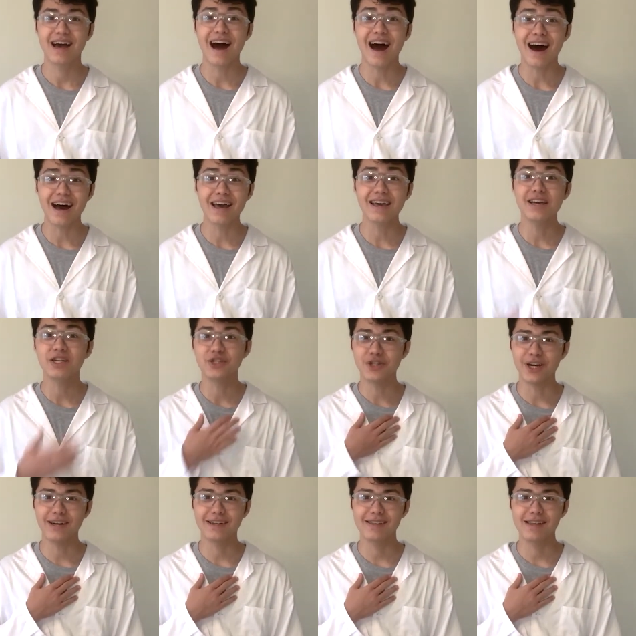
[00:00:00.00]
I,
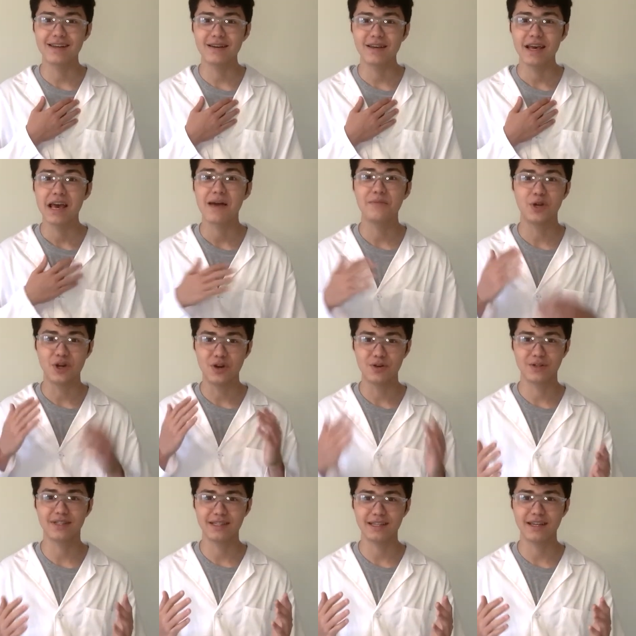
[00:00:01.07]
Jonathan, am your
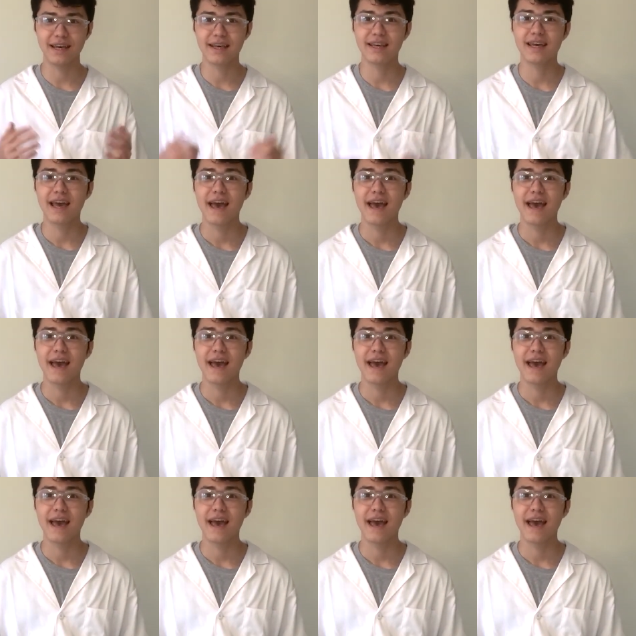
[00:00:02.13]
host today,